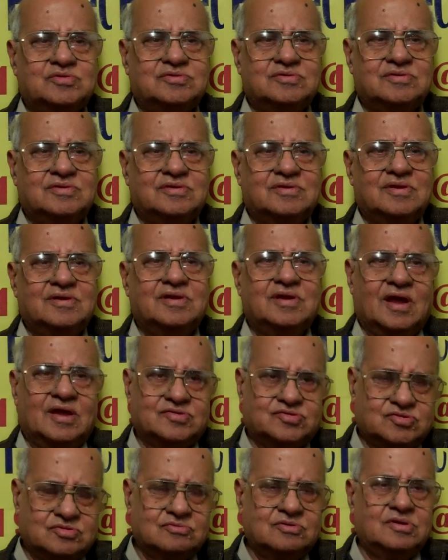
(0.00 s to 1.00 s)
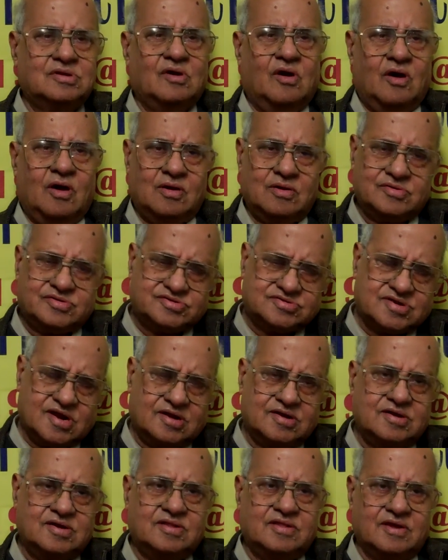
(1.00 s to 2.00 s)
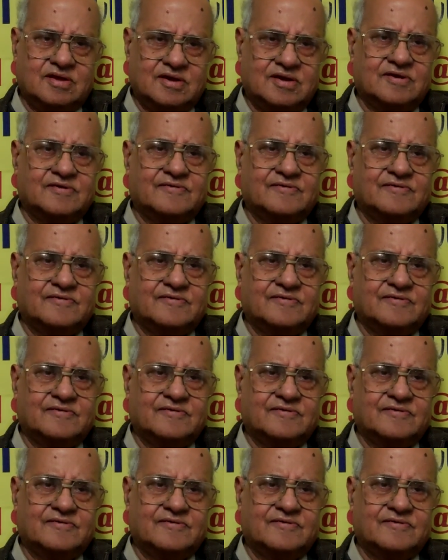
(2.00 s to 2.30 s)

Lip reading: Yes, we all studied there.